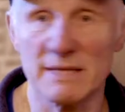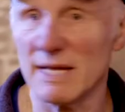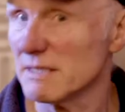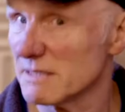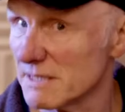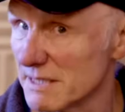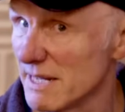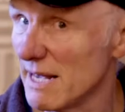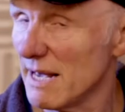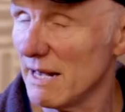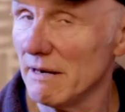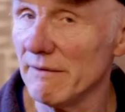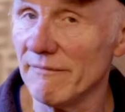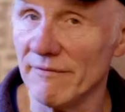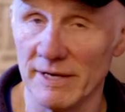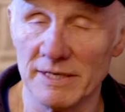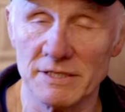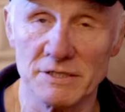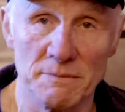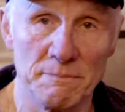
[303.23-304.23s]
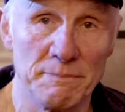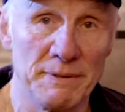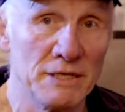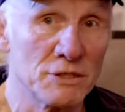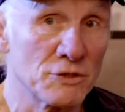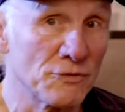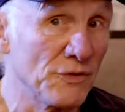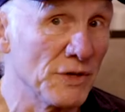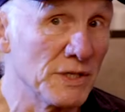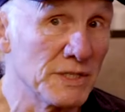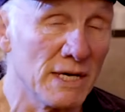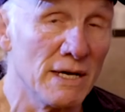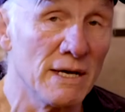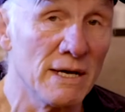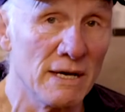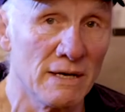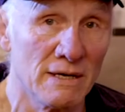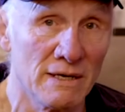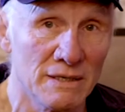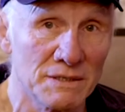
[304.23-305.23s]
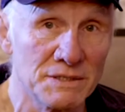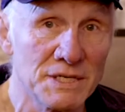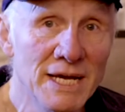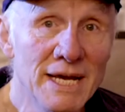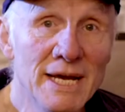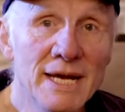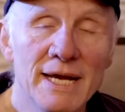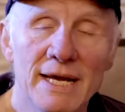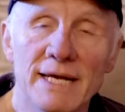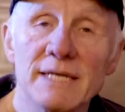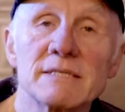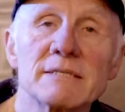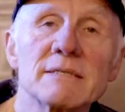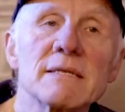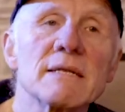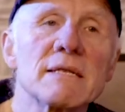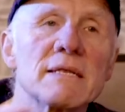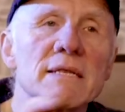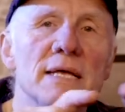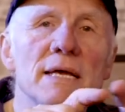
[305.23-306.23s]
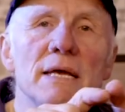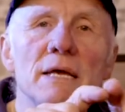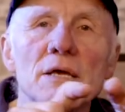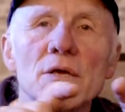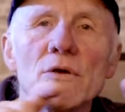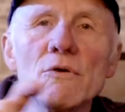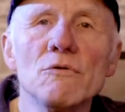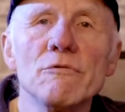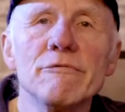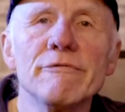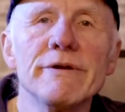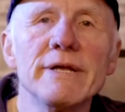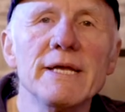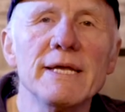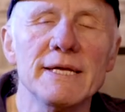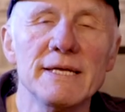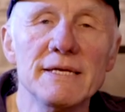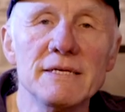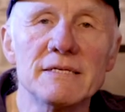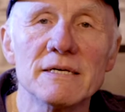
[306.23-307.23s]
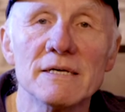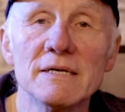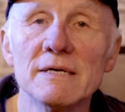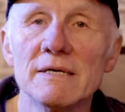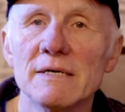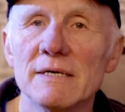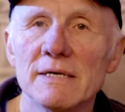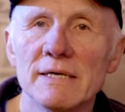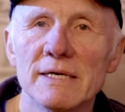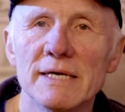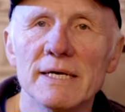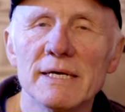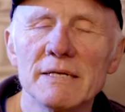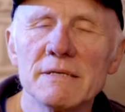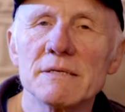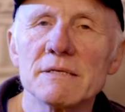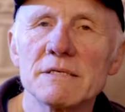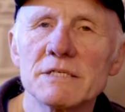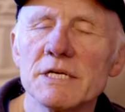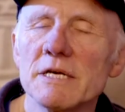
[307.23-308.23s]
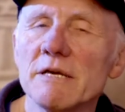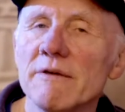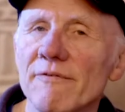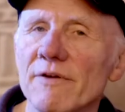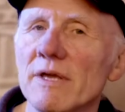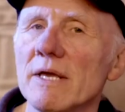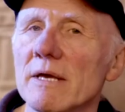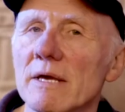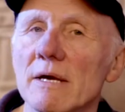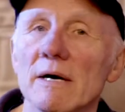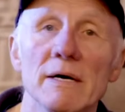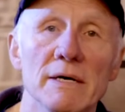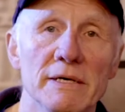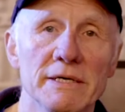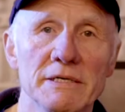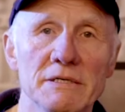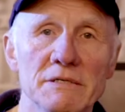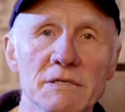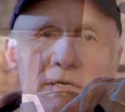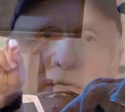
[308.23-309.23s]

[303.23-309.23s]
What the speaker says: That's the elevator pitch for Die Hard. It's the thing you read in the TV guide.